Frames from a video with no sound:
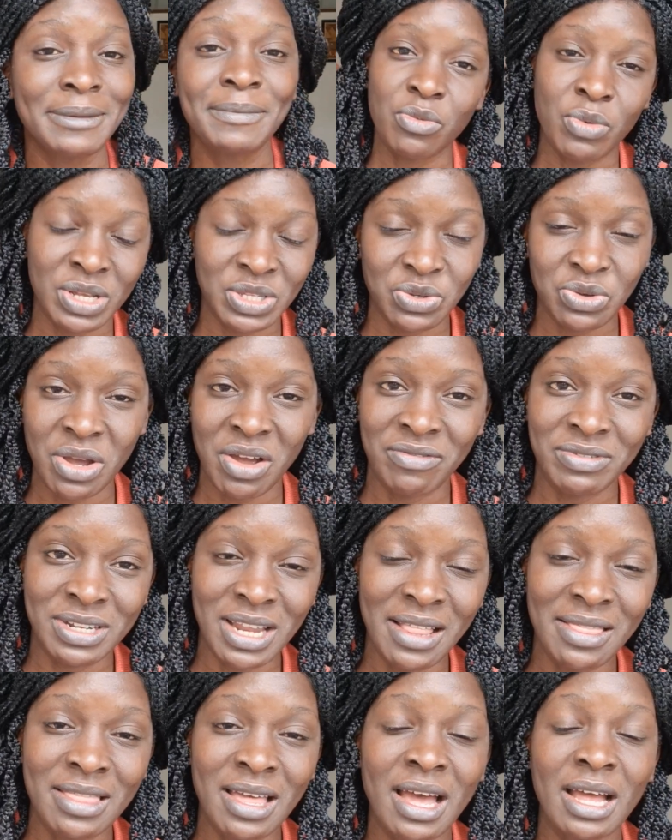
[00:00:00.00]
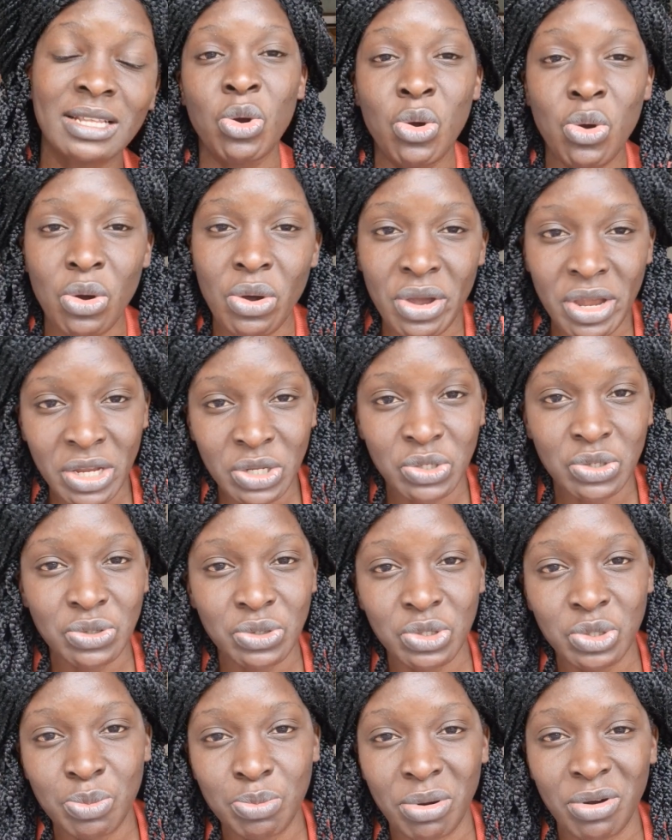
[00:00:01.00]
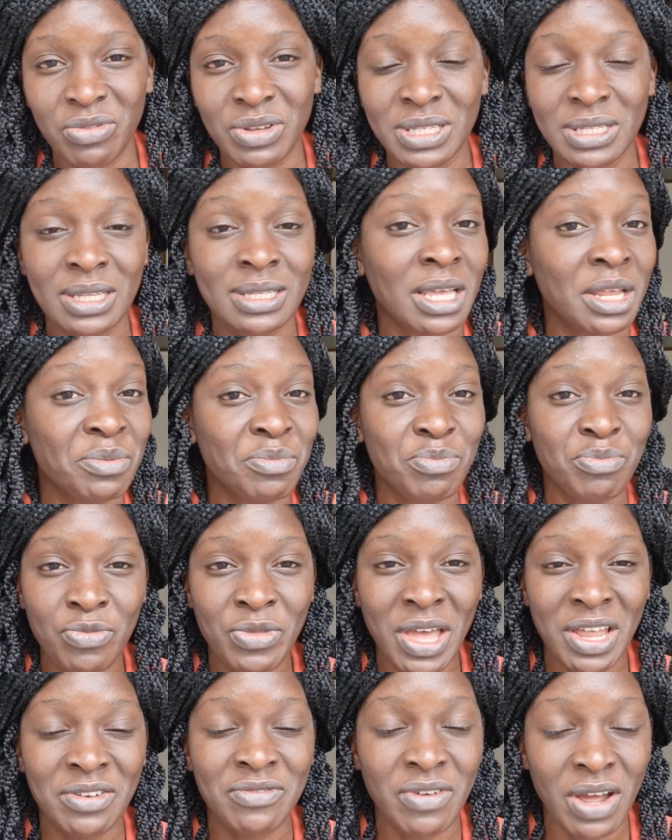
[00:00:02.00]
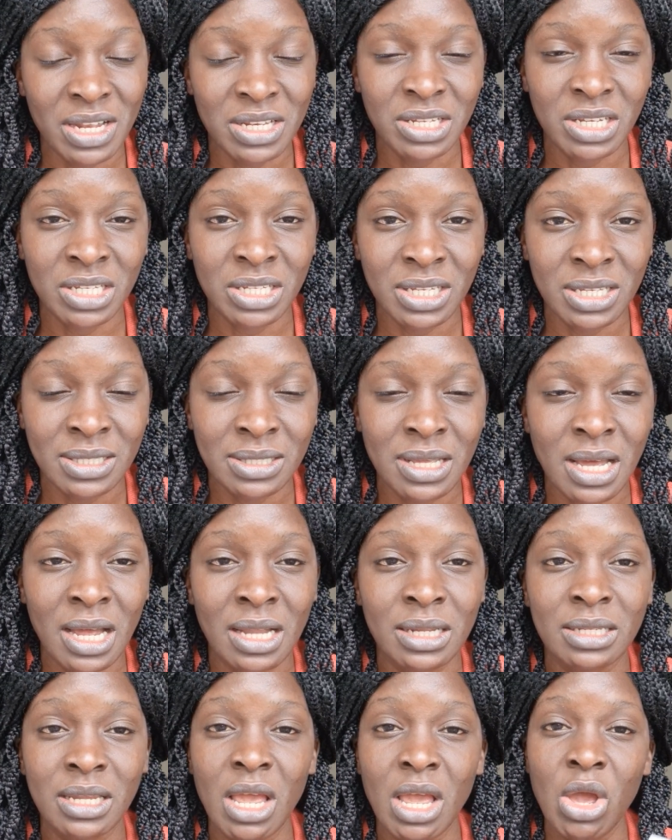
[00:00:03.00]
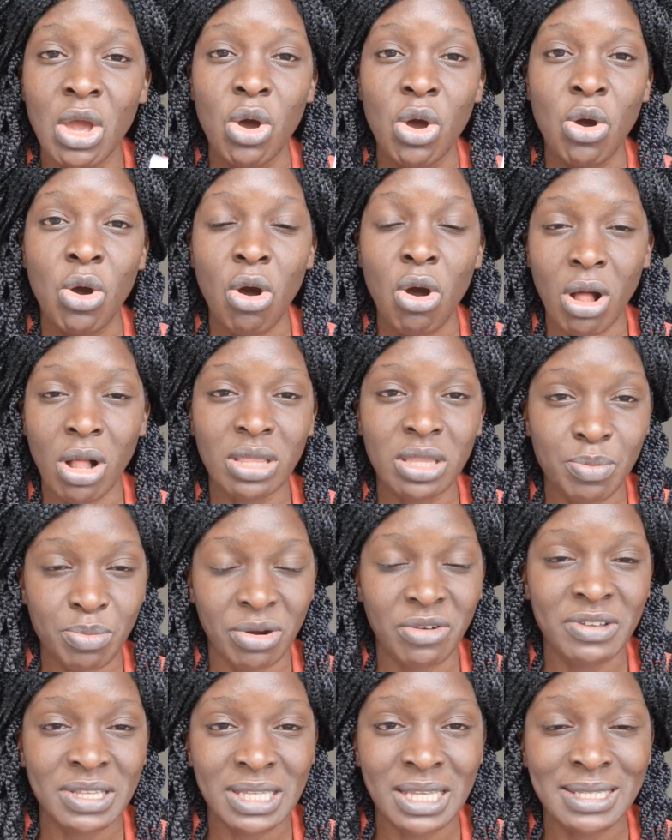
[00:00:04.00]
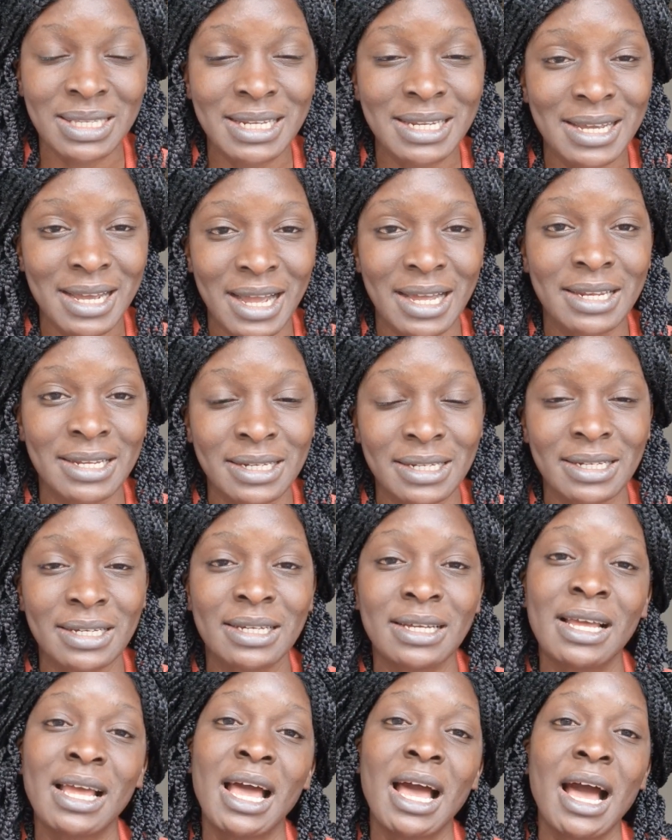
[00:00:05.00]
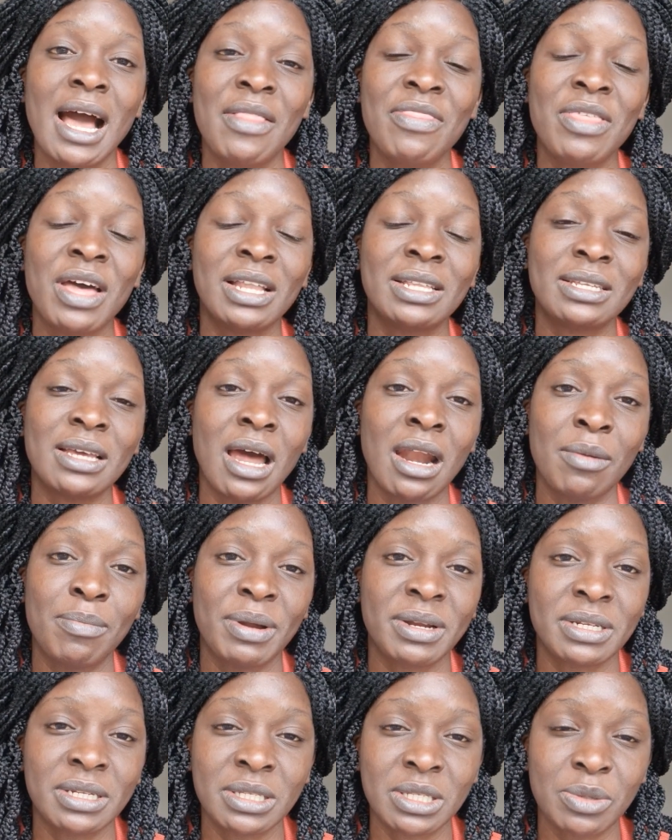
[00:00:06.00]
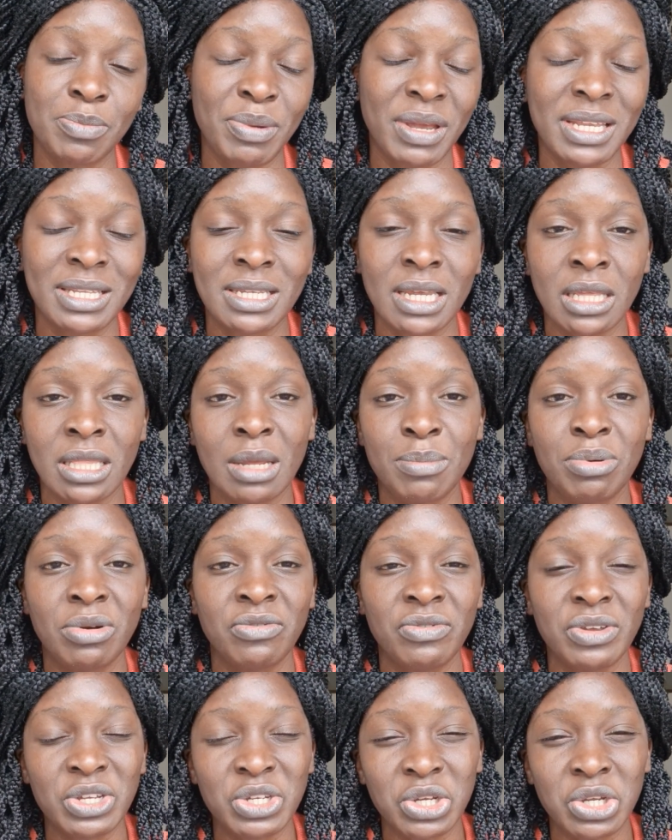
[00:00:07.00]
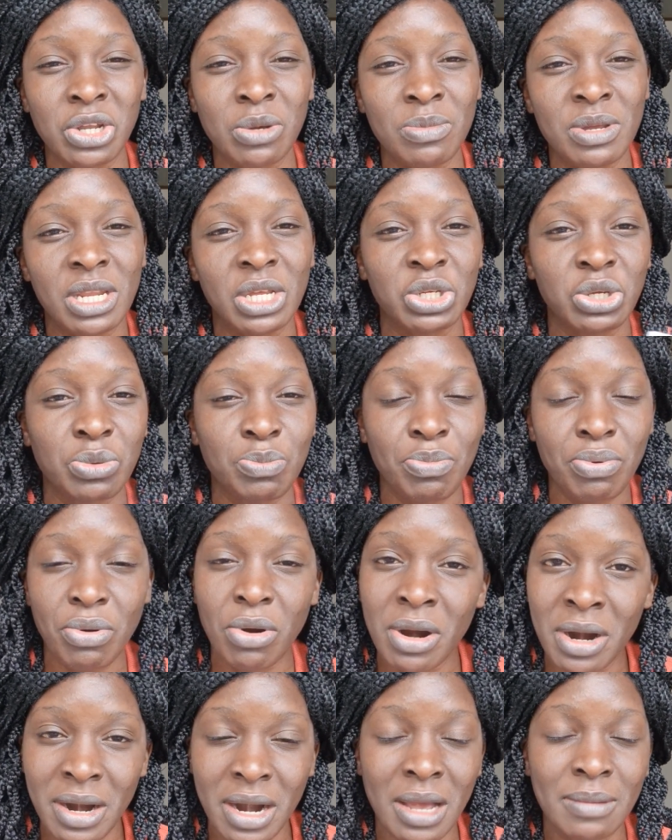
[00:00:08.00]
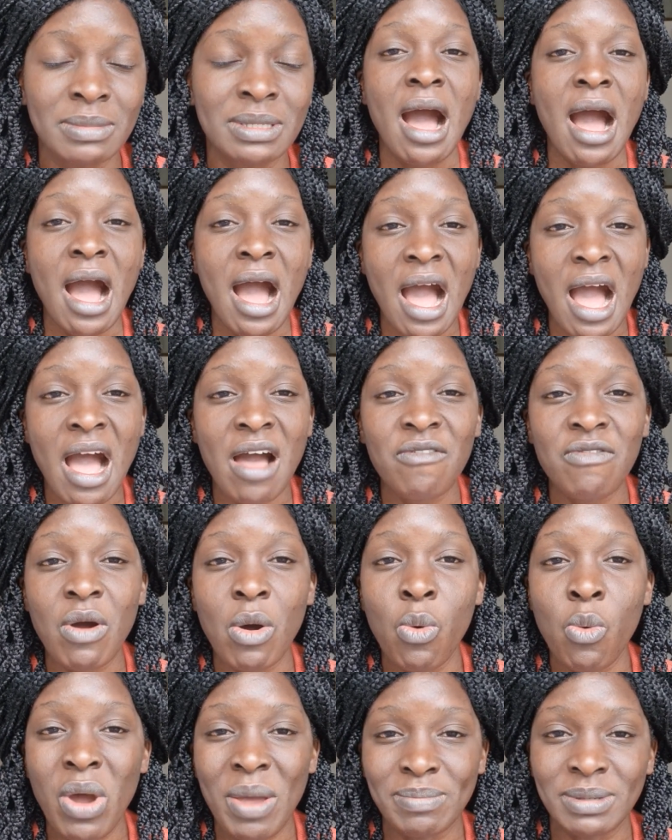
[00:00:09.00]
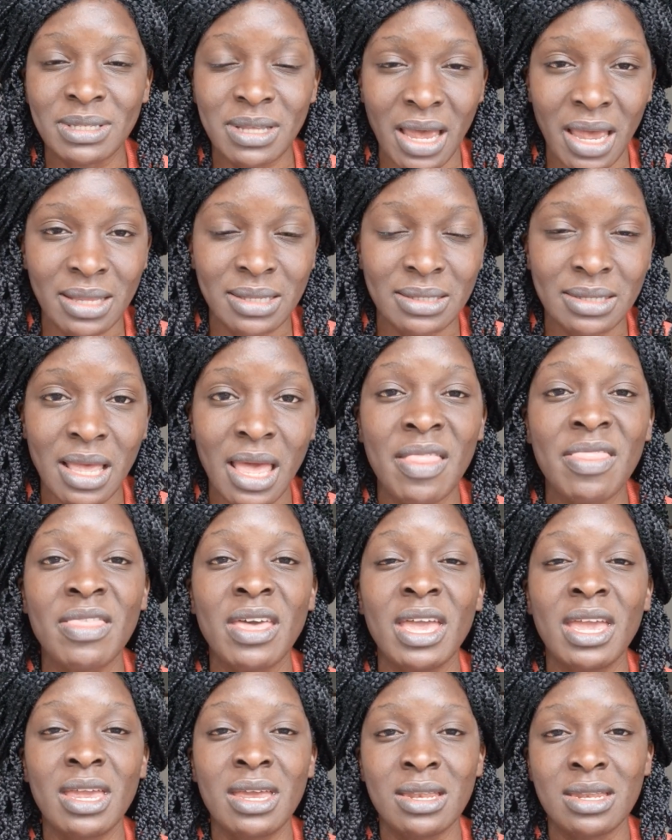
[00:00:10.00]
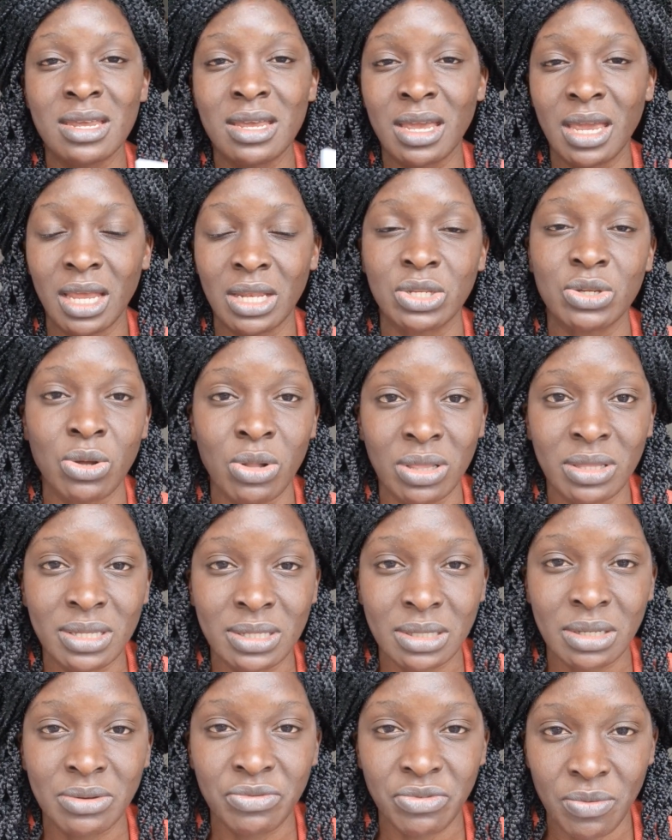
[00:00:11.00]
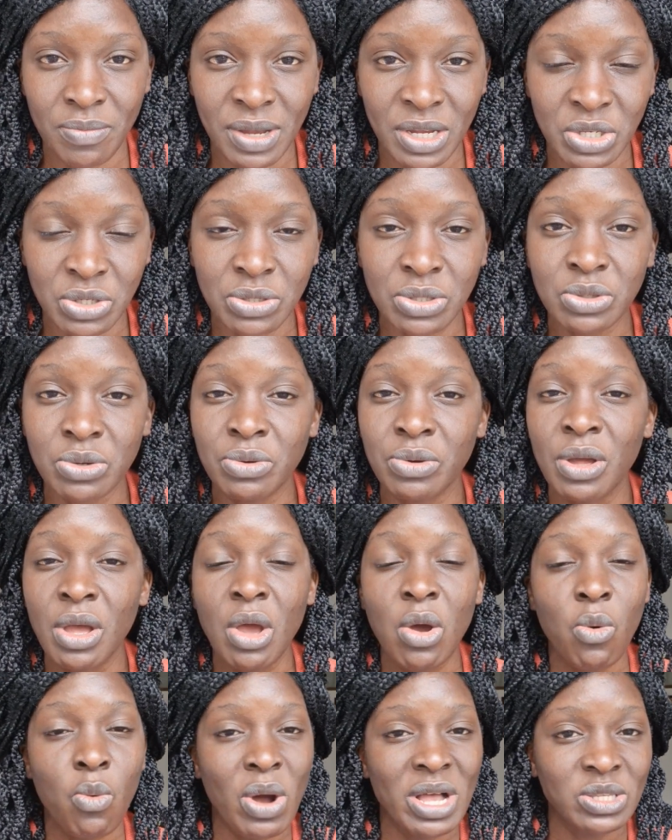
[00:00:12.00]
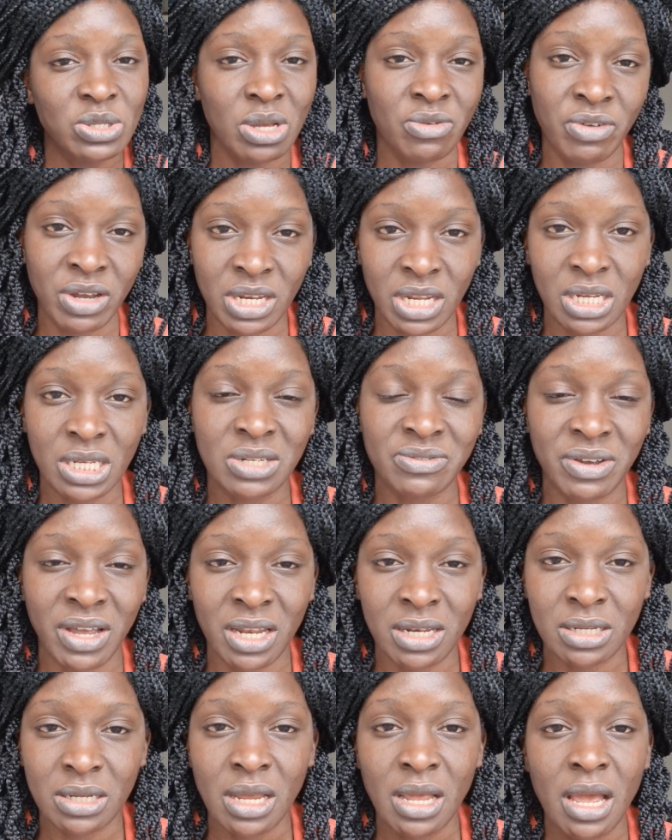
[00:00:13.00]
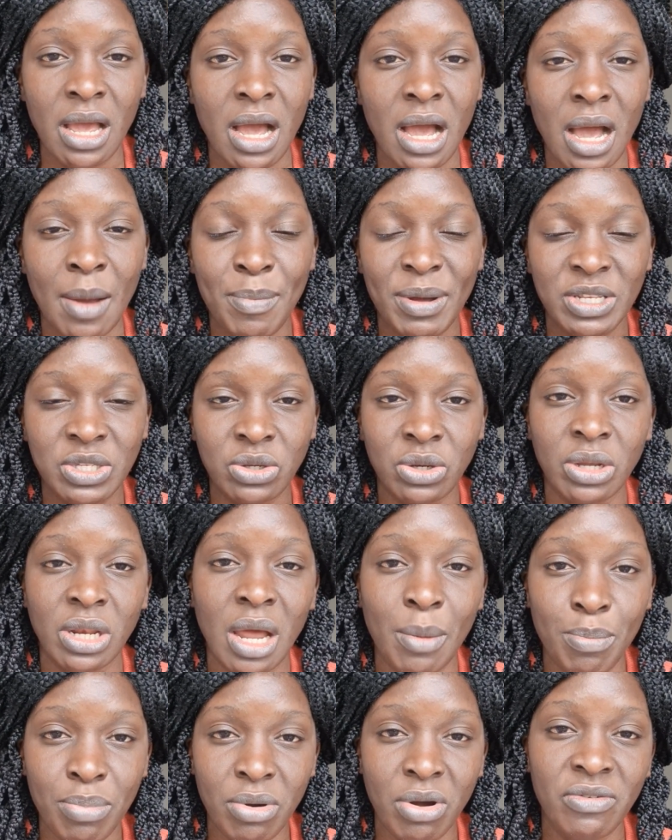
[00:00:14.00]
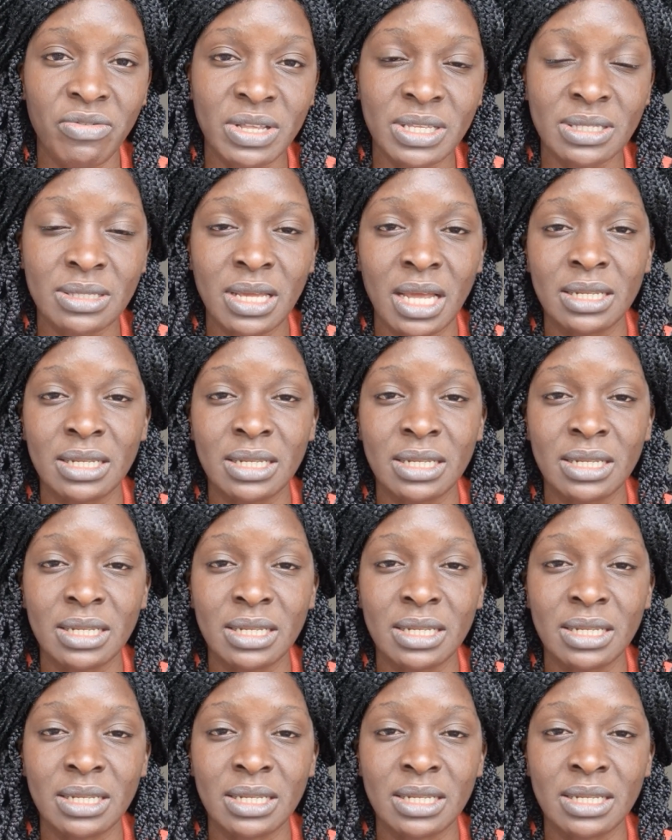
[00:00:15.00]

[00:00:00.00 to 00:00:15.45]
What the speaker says: Once you have done that, go into those provinces, and the advantage is that all the provinces in Canada that are participating in the provincial nomination programs have websites, and they indicate all this information. So once you've identified a particular province